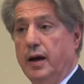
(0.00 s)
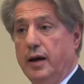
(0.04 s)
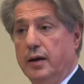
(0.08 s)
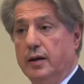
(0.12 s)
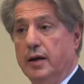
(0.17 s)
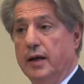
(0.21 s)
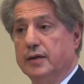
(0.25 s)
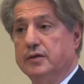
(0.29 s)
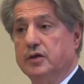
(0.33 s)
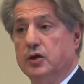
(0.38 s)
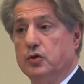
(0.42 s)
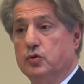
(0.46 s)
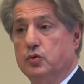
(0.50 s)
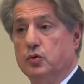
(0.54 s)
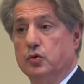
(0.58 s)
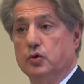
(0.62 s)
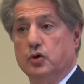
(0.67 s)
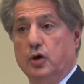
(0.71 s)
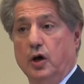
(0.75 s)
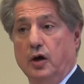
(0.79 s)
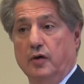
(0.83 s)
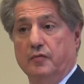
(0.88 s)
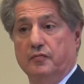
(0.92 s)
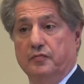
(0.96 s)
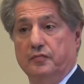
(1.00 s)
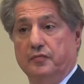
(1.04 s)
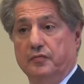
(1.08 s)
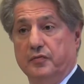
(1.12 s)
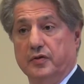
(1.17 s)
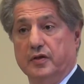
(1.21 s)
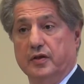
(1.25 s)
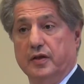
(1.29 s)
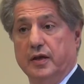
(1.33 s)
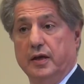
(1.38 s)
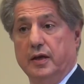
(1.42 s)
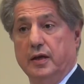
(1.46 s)
attitude of
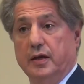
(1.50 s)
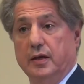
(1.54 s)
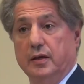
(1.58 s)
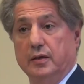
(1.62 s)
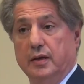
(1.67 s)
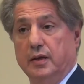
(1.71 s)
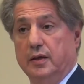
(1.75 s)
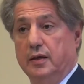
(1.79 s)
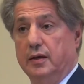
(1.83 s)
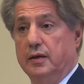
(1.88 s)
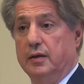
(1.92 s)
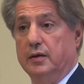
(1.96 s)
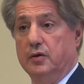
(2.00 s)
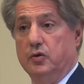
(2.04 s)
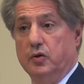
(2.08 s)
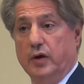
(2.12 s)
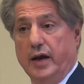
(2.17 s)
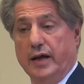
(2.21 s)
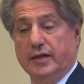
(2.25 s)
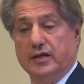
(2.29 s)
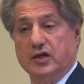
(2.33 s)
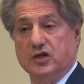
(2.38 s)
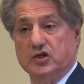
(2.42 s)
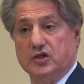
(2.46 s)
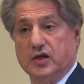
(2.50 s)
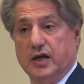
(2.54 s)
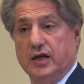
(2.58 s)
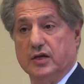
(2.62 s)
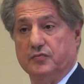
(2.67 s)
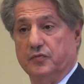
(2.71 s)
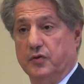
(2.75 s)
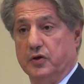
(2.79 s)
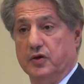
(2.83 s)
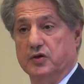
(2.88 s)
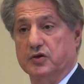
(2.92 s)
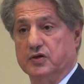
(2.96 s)
the, the United States,
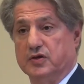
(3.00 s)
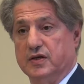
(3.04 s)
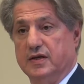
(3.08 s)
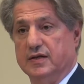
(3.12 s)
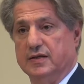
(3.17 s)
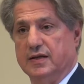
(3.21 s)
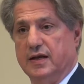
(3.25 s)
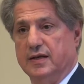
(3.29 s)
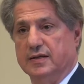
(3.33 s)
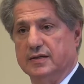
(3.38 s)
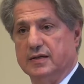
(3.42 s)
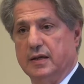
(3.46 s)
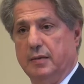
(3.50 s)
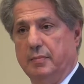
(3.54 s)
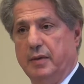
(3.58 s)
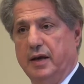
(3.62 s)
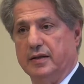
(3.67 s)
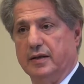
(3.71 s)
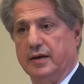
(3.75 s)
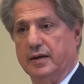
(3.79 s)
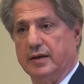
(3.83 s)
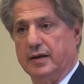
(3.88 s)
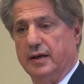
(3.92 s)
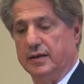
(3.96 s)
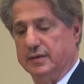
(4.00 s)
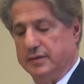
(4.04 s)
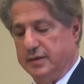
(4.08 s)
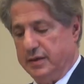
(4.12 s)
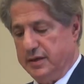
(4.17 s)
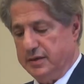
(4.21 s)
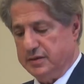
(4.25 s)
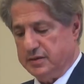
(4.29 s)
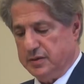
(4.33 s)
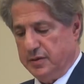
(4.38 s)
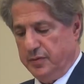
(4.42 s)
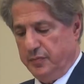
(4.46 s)
for instance, and some other
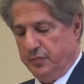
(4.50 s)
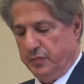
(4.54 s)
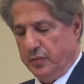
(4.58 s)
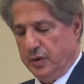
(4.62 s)
countries.